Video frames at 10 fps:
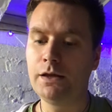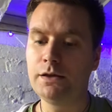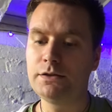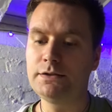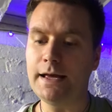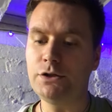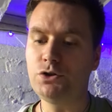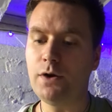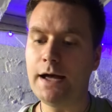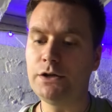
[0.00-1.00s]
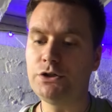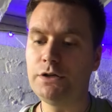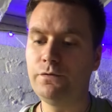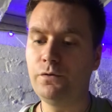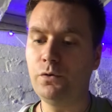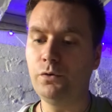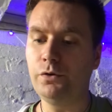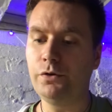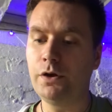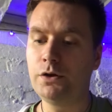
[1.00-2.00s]
Send your energy
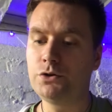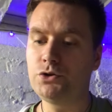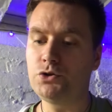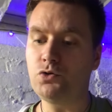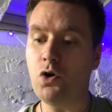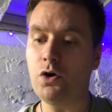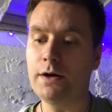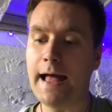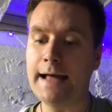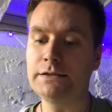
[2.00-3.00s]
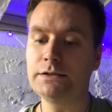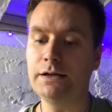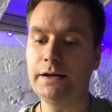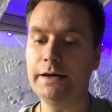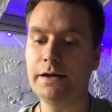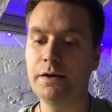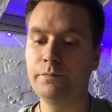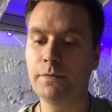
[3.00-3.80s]
forth strong and clear.